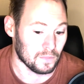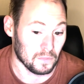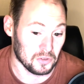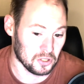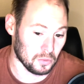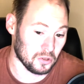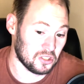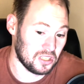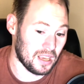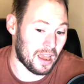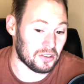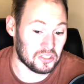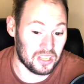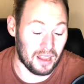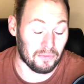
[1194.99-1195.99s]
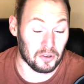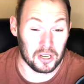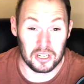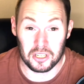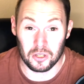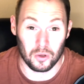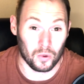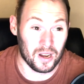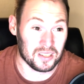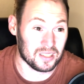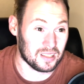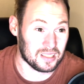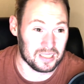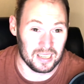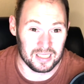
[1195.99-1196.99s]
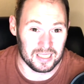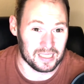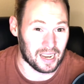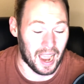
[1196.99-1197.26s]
So we'll see how Stanford can do the rest of the season.